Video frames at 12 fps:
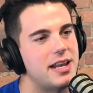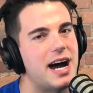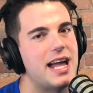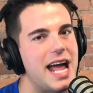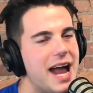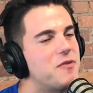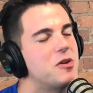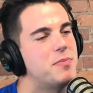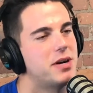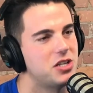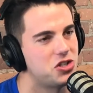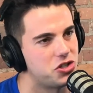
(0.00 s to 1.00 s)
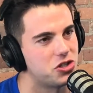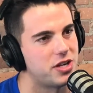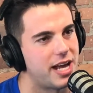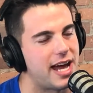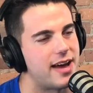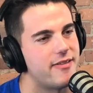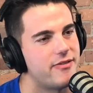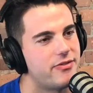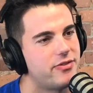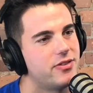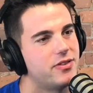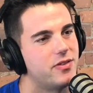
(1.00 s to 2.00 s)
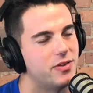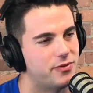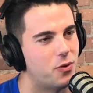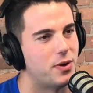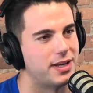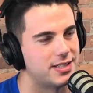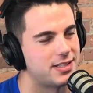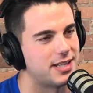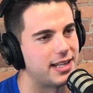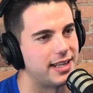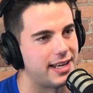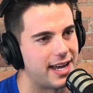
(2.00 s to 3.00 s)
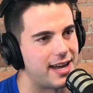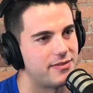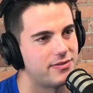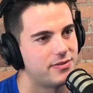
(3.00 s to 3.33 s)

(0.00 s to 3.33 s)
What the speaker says: not everybody should have the voice that they have.